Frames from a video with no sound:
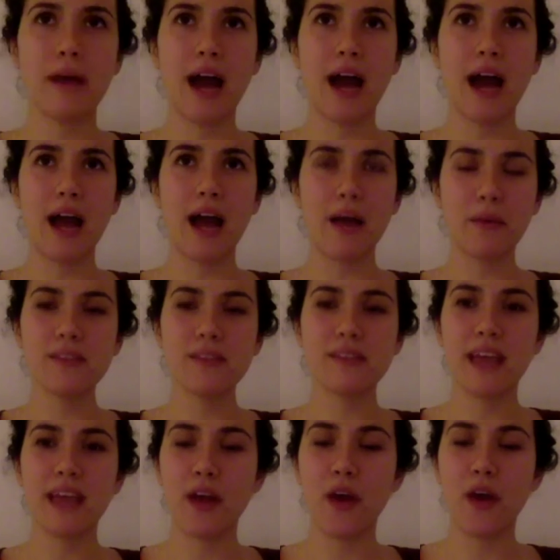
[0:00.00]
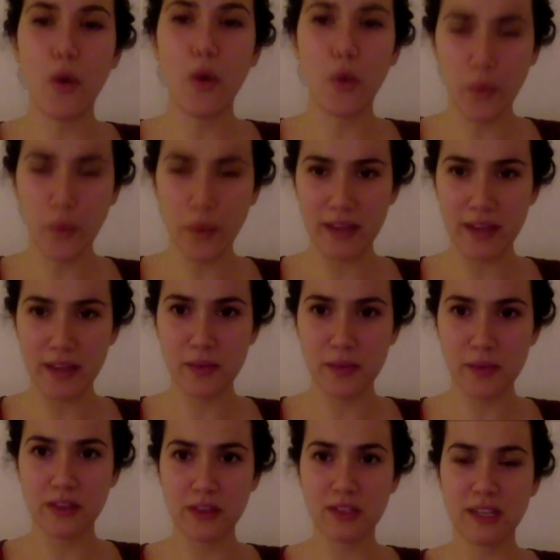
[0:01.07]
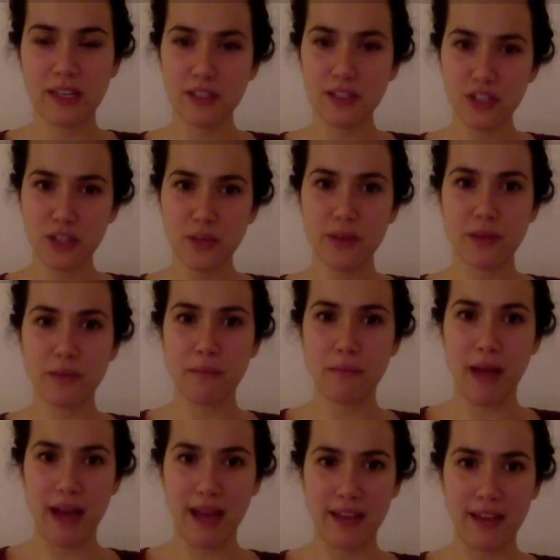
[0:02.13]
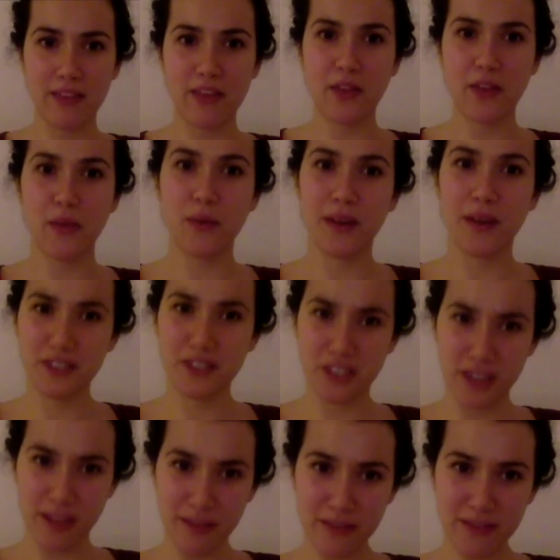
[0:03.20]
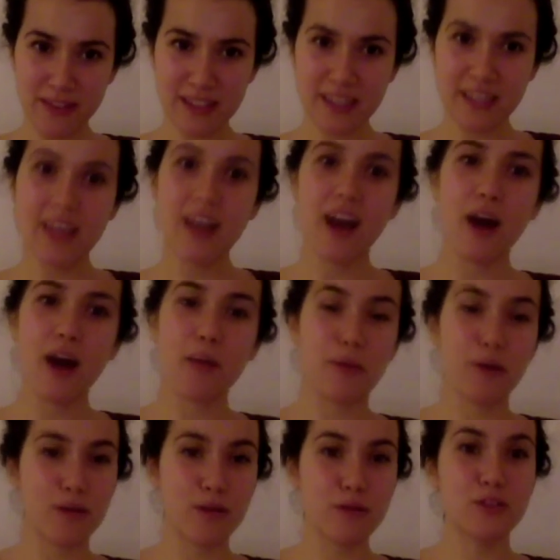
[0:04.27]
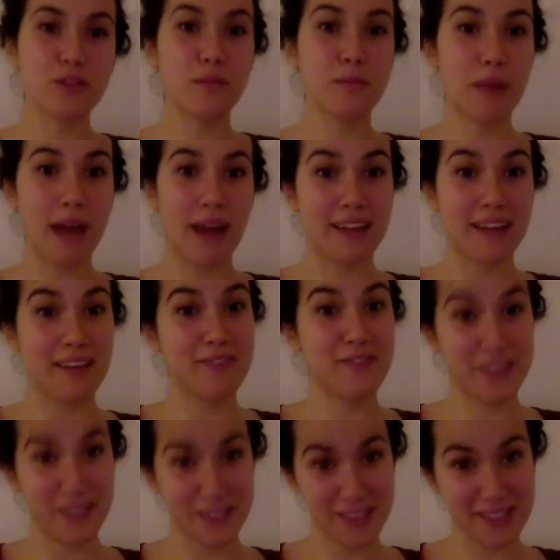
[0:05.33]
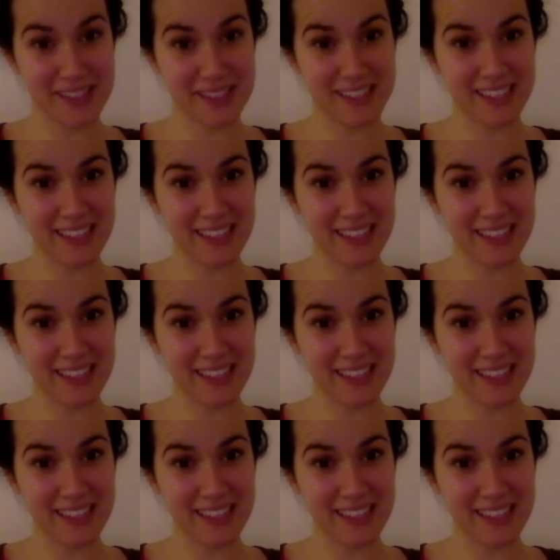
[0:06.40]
I would say always when there's an issue in the mind that you want to shift, approach the body first.